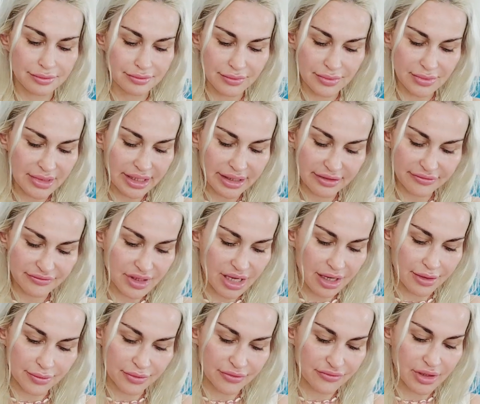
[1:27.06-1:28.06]
They have not
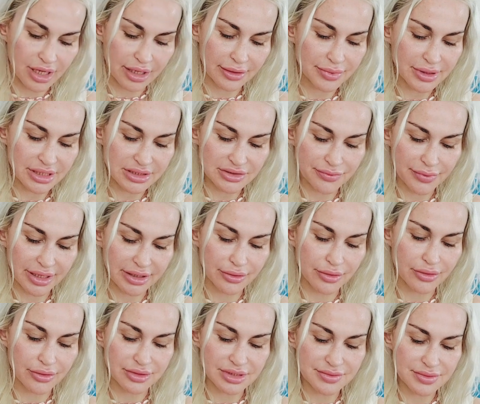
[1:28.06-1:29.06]
moved on. Page of
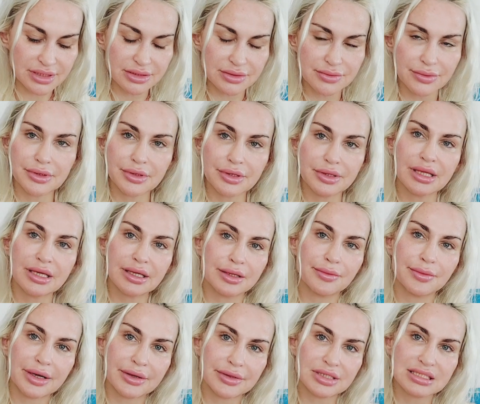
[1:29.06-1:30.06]
Pentacles, because what they're thinking
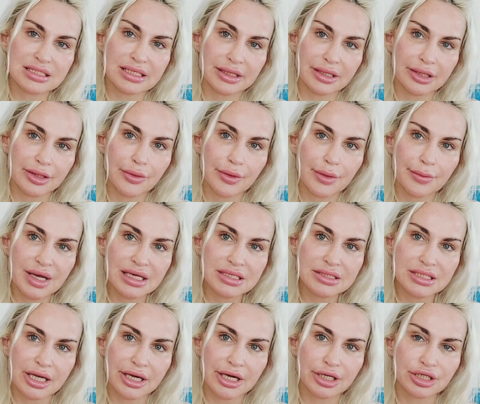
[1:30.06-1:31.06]
about is sending you a
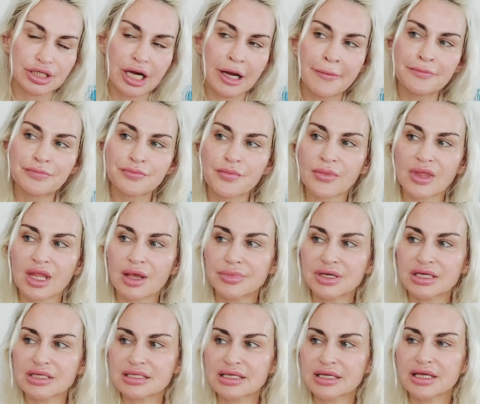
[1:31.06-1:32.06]
message, but
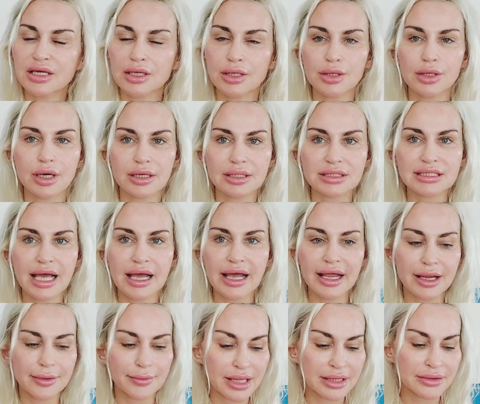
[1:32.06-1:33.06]
it's taking a long
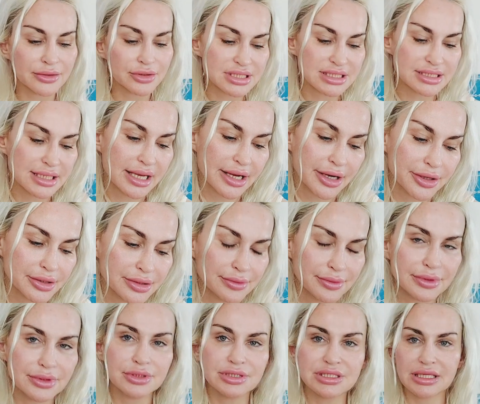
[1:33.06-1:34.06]
time, and they're scared.
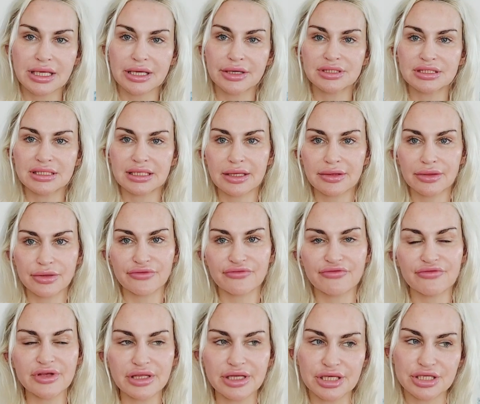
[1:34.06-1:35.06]
They're scared to get their
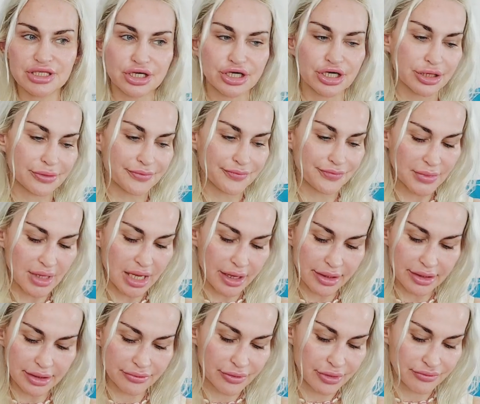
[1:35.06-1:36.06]
feelings hurt.
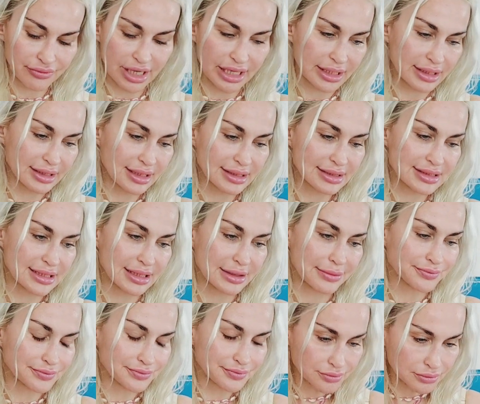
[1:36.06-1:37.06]
All right, let's see.
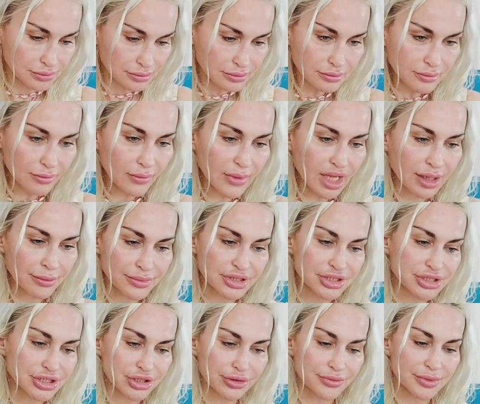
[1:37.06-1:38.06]

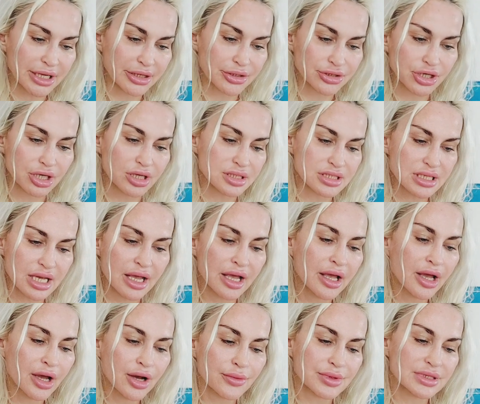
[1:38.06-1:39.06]
Please show me angels.
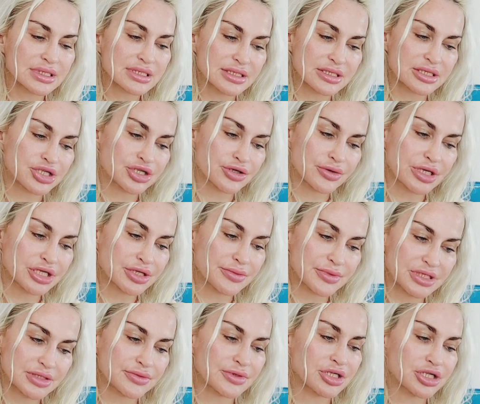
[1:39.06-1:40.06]
What is the situation
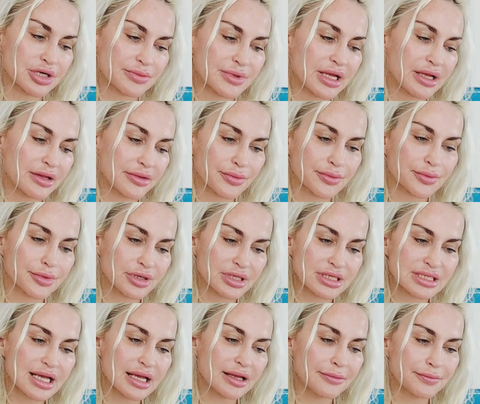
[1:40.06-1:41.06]
between Gemini and their
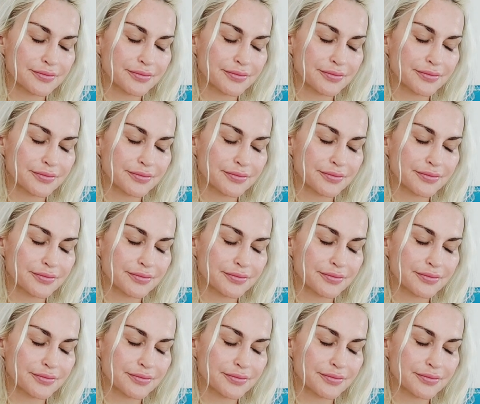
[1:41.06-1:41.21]
person?